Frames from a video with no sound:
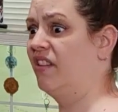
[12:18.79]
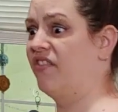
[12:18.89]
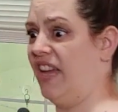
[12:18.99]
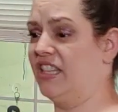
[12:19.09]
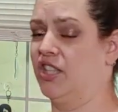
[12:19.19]

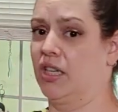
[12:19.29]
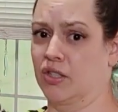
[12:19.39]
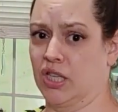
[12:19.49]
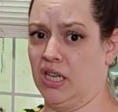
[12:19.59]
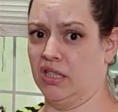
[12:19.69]
fat
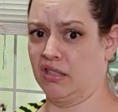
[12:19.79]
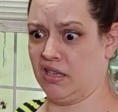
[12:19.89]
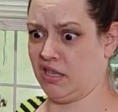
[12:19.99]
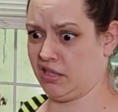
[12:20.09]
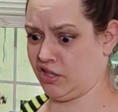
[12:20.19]
suckers on
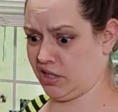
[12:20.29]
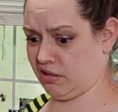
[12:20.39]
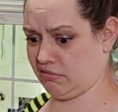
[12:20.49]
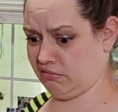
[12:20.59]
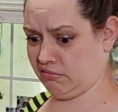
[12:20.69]
because it
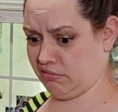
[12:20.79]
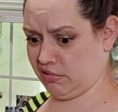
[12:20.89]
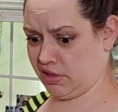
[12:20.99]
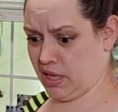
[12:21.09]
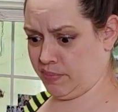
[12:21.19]
just
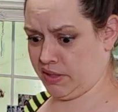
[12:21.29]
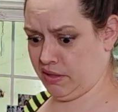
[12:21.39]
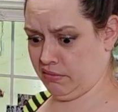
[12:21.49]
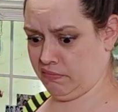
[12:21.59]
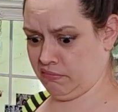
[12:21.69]
stops
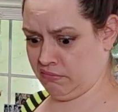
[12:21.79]
the